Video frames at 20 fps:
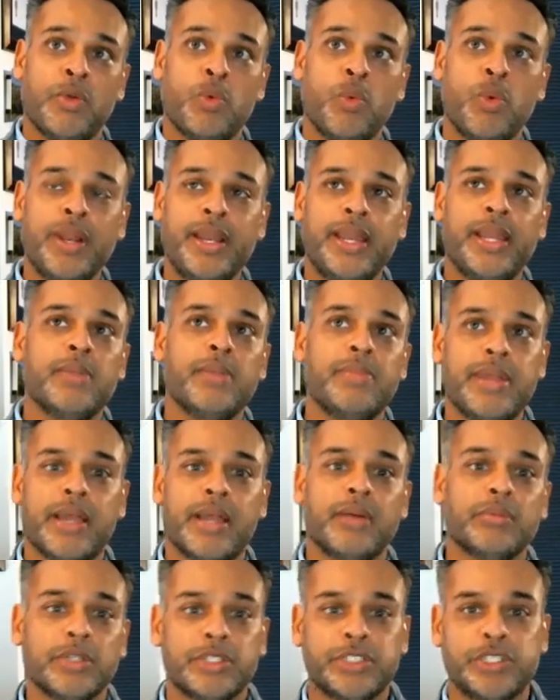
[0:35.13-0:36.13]
we need to be
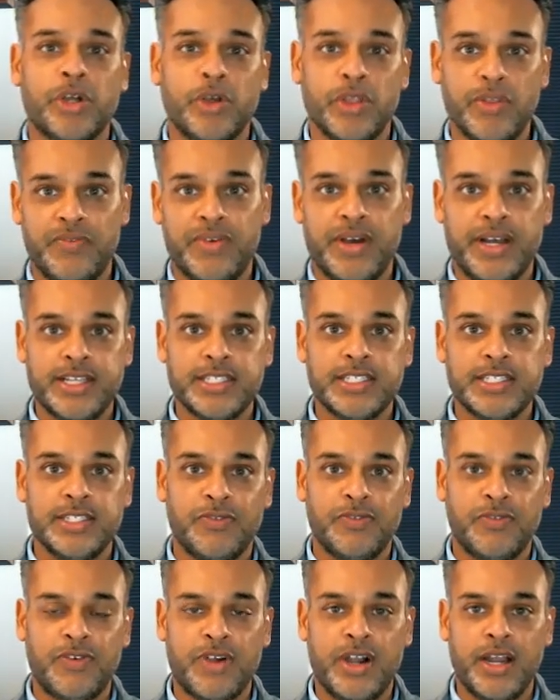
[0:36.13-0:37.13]
able to show the funds
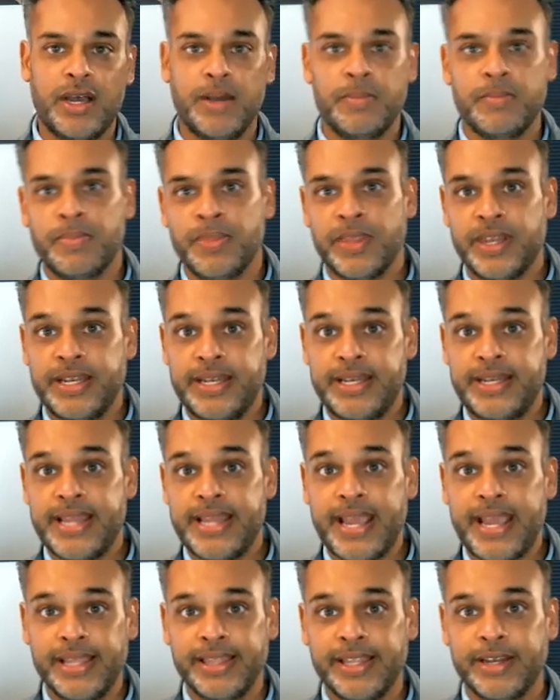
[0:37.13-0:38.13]
from the
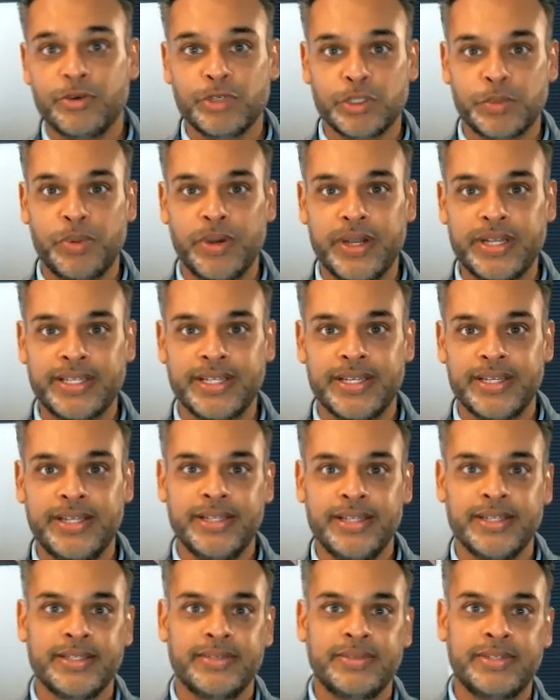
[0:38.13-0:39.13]
day that it was printed
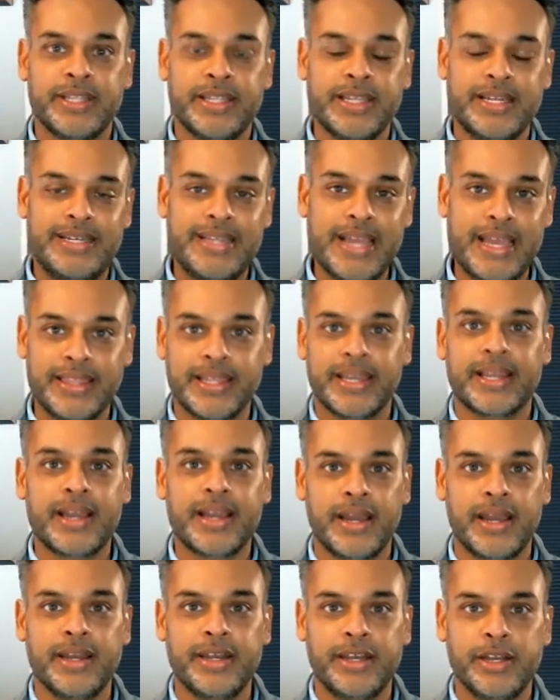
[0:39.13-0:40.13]
to the day that it
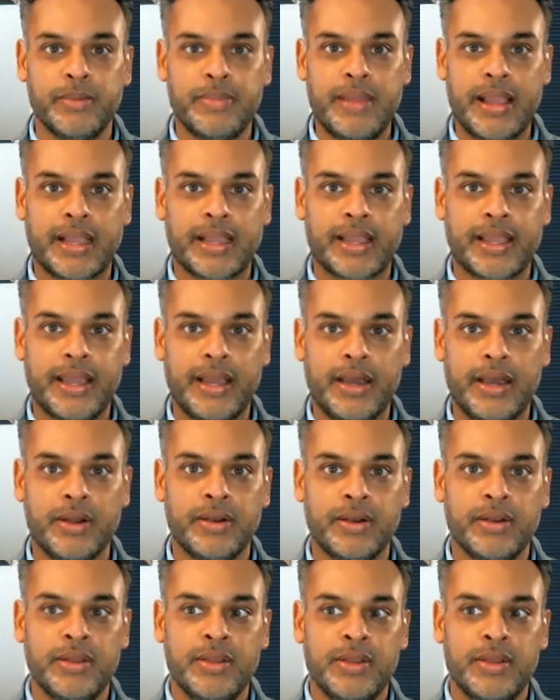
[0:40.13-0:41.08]
got into your bank account